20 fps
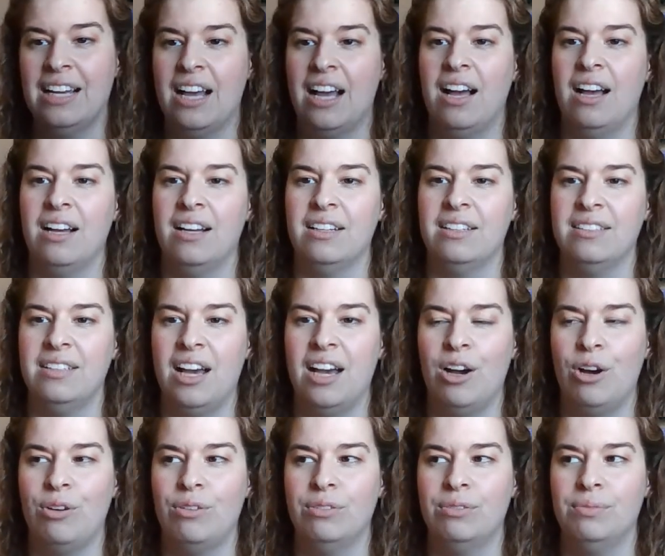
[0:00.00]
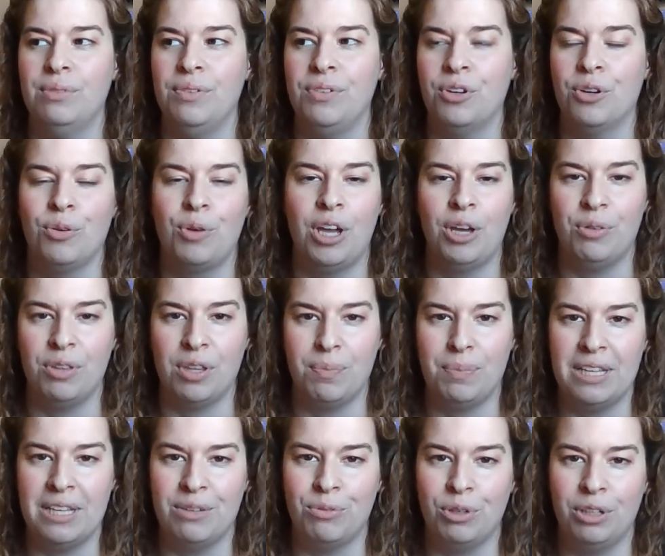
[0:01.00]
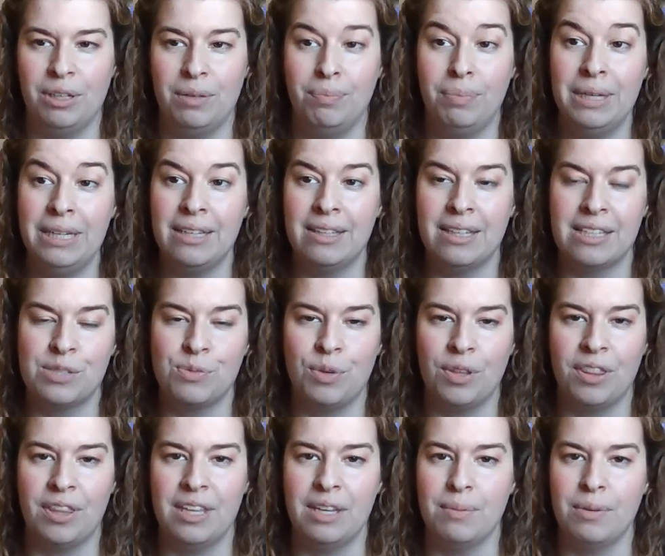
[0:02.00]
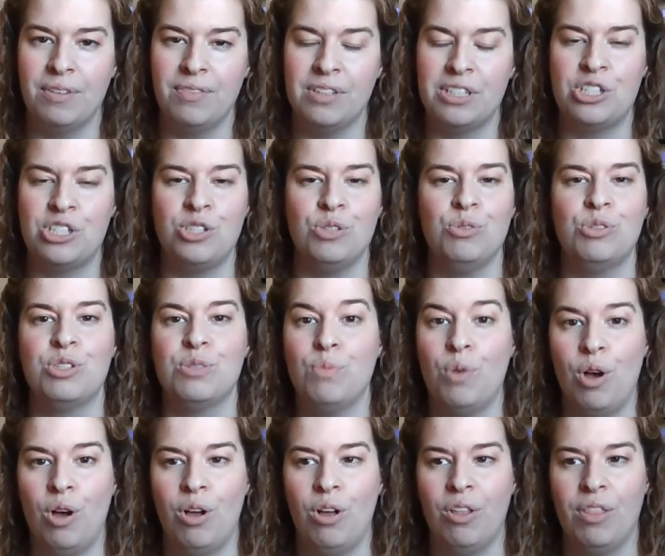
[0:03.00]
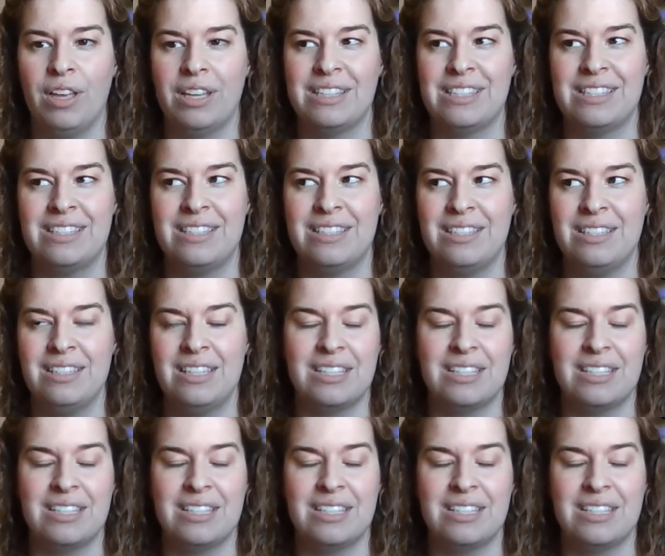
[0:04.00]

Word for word: Now, if you're okay with it being really big, that's one thing, but if it's too small, that's